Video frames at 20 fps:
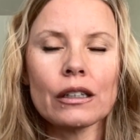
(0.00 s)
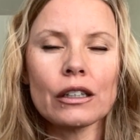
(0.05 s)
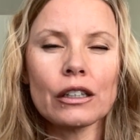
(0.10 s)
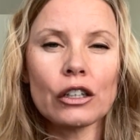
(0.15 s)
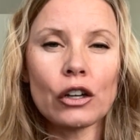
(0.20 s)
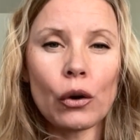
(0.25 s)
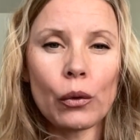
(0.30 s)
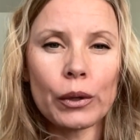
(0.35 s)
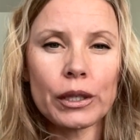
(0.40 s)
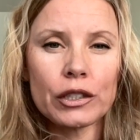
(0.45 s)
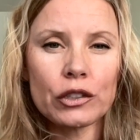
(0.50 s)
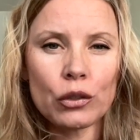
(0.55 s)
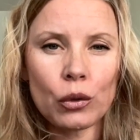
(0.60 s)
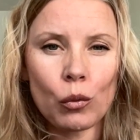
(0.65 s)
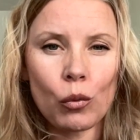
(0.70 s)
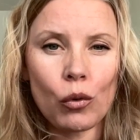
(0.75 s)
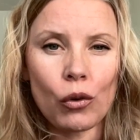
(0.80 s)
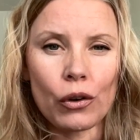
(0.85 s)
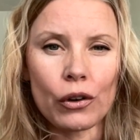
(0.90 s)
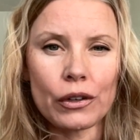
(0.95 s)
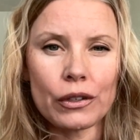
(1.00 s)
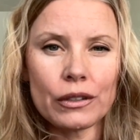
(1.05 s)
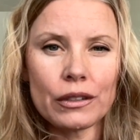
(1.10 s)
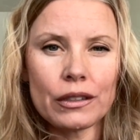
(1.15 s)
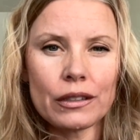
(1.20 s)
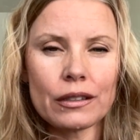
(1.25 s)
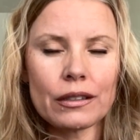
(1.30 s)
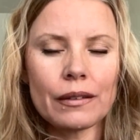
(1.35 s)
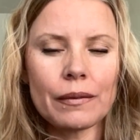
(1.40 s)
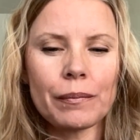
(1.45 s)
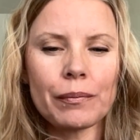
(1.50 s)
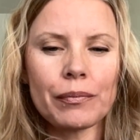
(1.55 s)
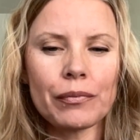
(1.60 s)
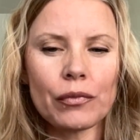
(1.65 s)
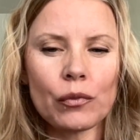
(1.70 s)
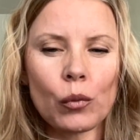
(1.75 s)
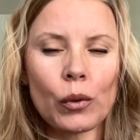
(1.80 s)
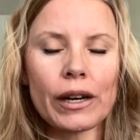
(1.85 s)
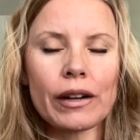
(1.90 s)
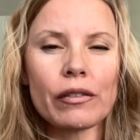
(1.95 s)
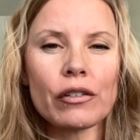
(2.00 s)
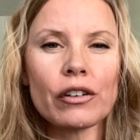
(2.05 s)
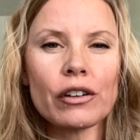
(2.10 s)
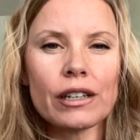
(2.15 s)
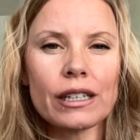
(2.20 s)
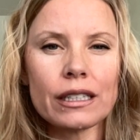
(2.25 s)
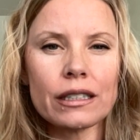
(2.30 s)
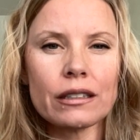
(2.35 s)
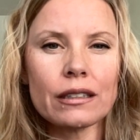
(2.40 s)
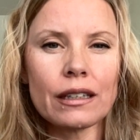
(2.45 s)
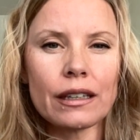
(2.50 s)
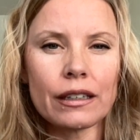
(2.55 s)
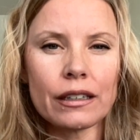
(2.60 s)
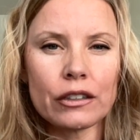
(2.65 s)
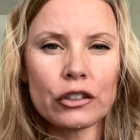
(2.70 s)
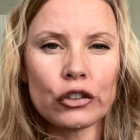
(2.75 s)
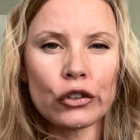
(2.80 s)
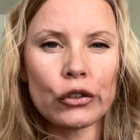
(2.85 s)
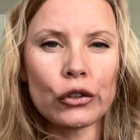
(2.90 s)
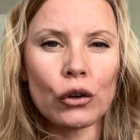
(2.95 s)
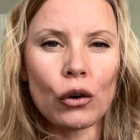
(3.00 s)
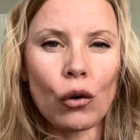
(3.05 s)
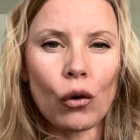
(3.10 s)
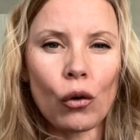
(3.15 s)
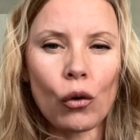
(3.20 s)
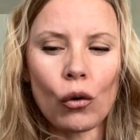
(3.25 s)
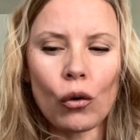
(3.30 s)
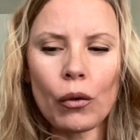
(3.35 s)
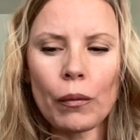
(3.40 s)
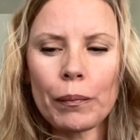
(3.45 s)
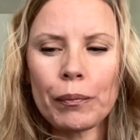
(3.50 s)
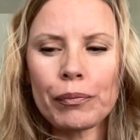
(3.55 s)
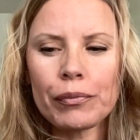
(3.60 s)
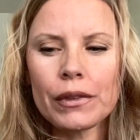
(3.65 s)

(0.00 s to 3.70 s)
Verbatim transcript: going towards, whatever it is that is your goal,